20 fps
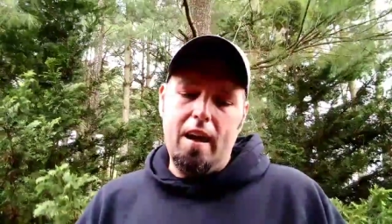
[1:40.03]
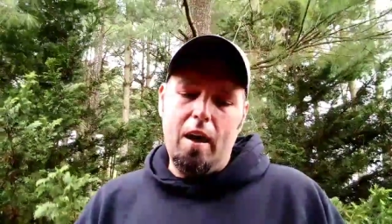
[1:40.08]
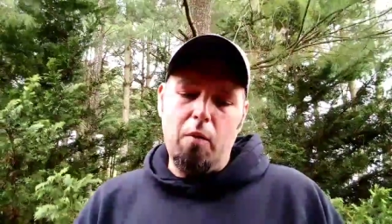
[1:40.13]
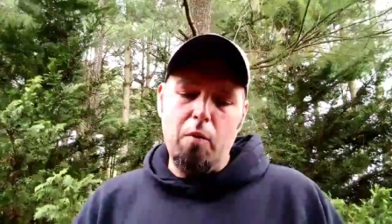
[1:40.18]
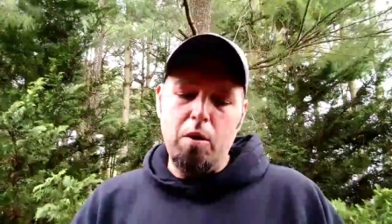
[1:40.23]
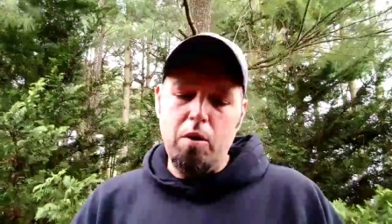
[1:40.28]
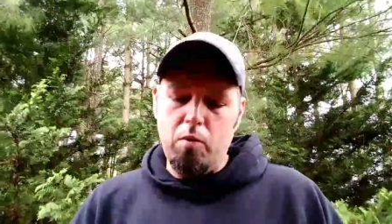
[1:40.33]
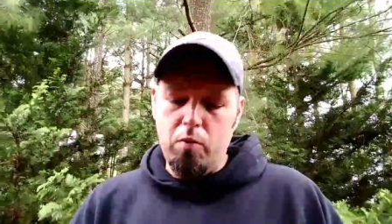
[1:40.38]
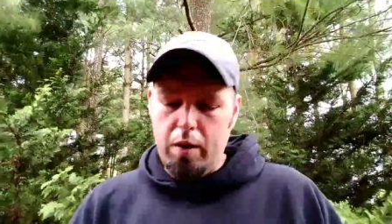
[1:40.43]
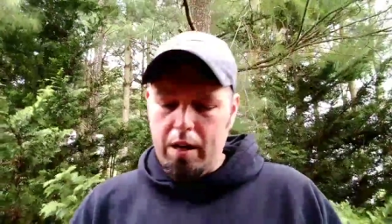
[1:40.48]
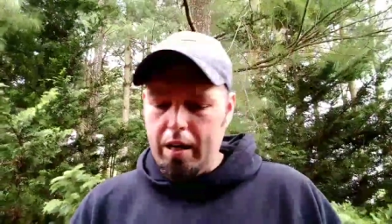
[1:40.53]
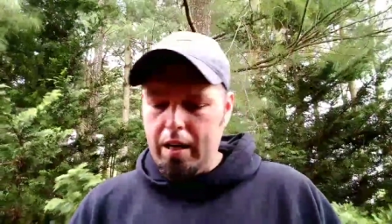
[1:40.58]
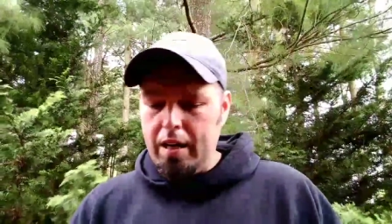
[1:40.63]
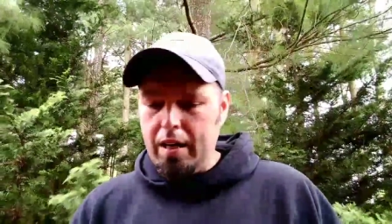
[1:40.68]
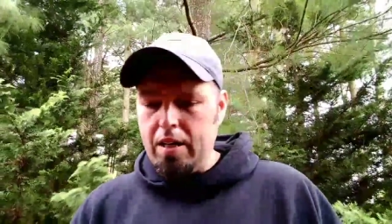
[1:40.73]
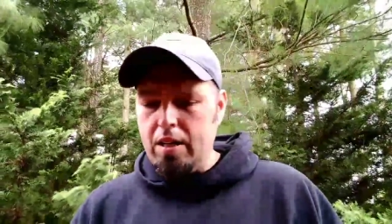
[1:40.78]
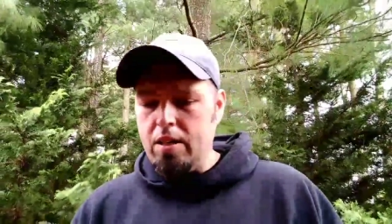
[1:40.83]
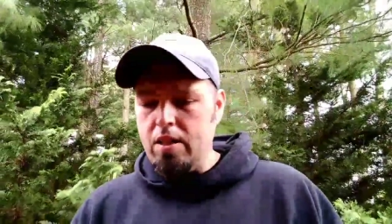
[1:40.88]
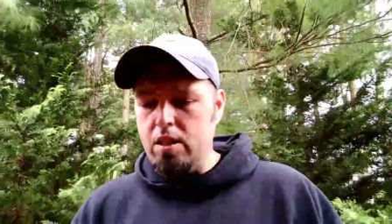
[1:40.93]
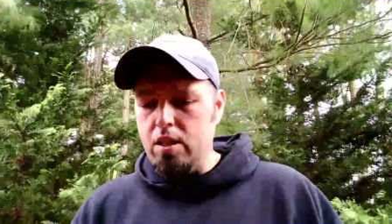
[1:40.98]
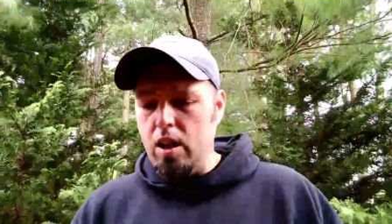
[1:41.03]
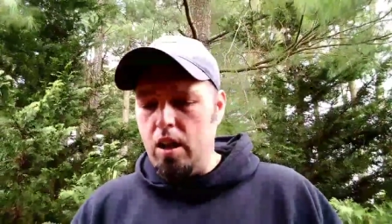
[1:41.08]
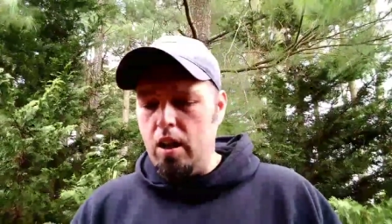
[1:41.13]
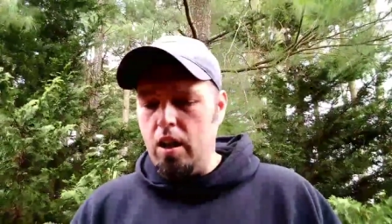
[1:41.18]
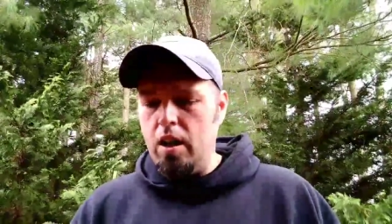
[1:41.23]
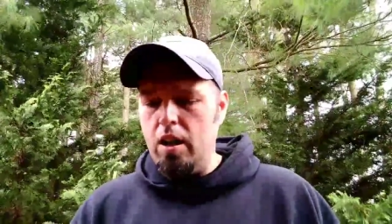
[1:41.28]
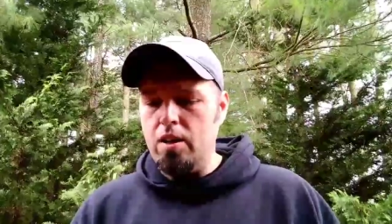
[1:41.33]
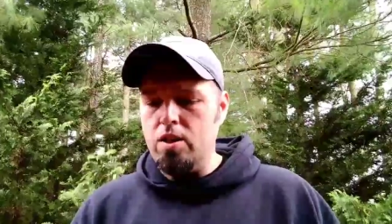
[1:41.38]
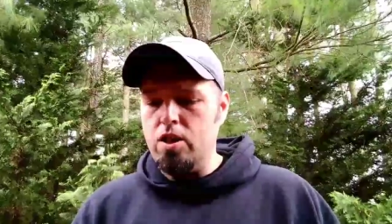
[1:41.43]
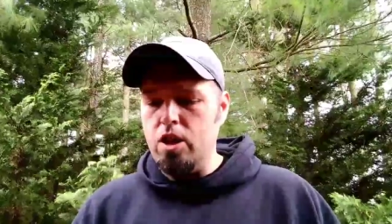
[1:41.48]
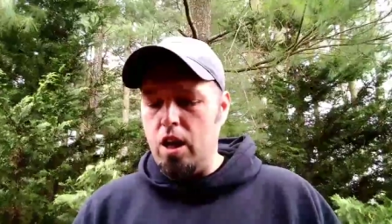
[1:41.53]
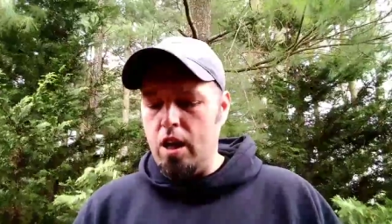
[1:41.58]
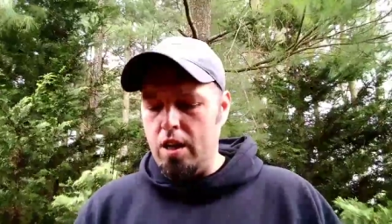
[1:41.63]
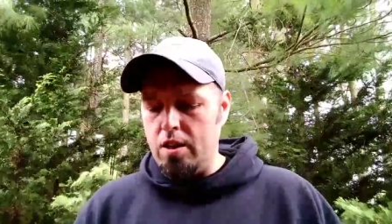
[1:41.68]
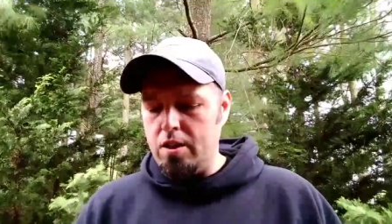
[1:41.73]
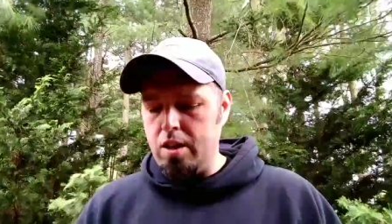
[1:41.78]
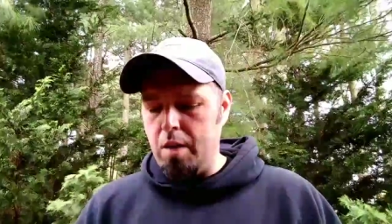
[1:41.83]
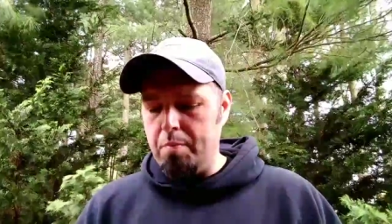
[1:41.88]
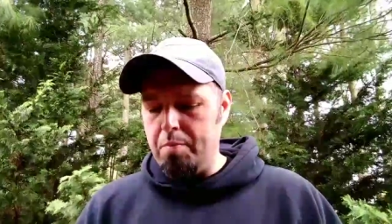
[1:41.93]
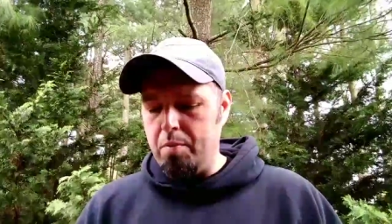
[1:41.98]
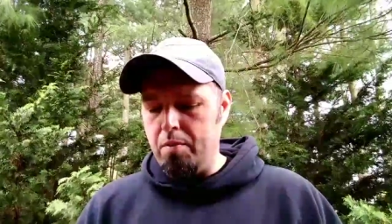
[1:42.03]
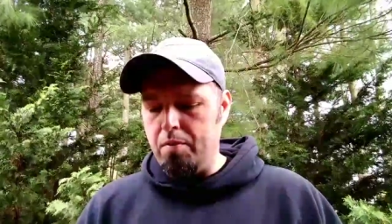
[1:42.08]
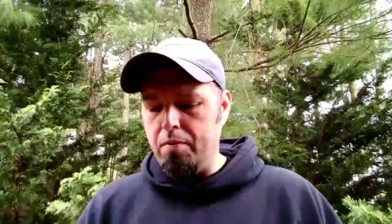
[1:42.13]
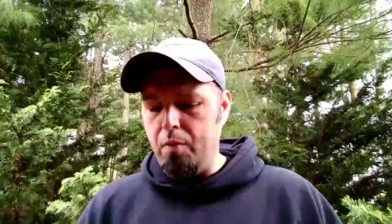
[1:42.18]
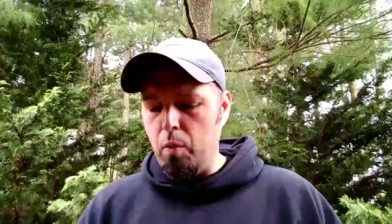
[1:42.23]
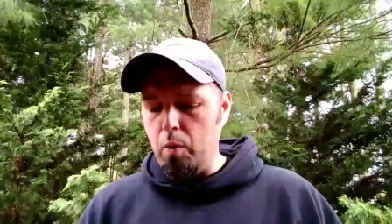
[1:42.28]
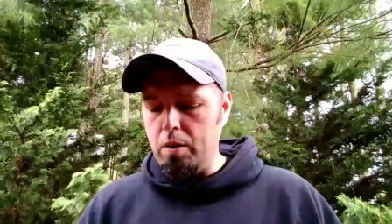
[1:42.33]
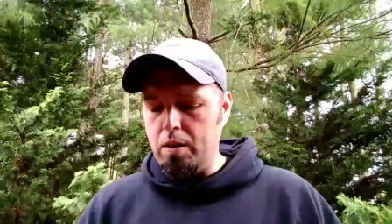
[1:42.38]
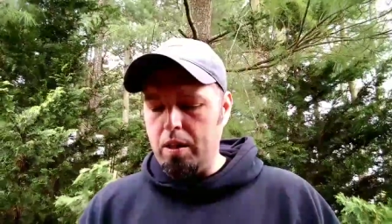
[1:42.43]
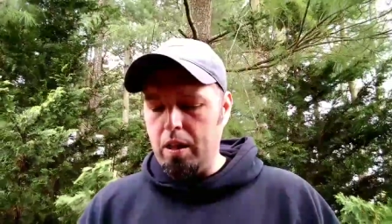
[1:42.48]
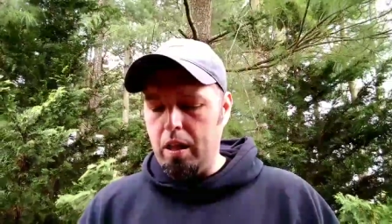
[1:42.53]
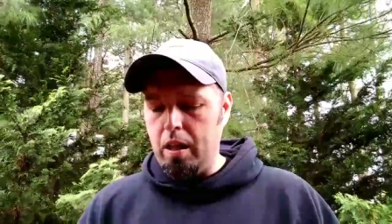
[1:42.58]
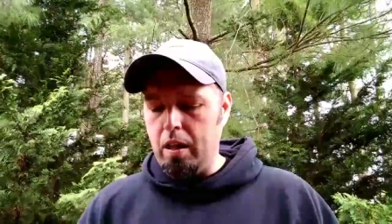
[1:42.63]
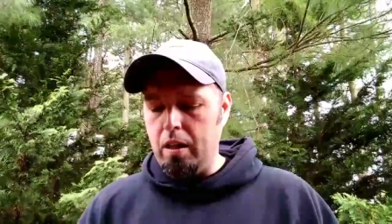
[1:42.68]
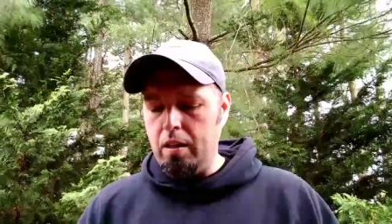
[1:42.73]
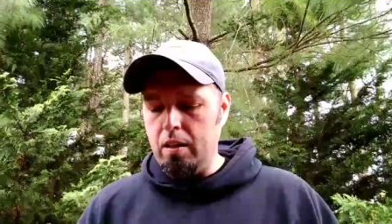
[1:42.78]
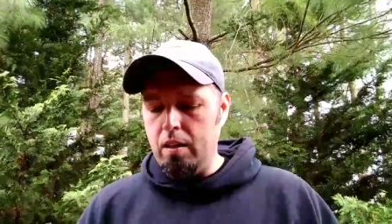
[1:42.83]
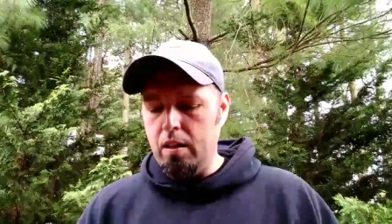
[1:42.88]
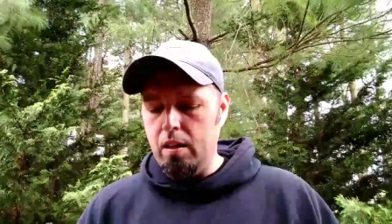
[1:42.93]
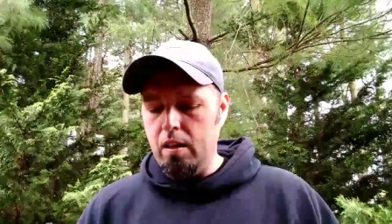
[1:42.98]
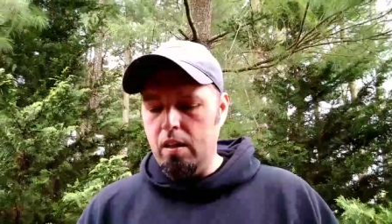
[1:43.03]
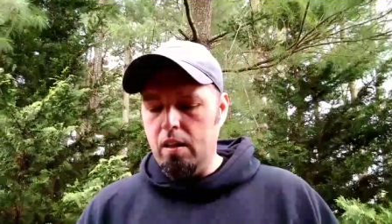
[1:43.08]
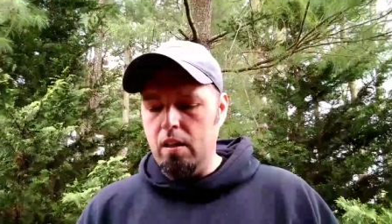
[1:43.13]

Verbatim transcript: I want to read in uh, John chapter 14,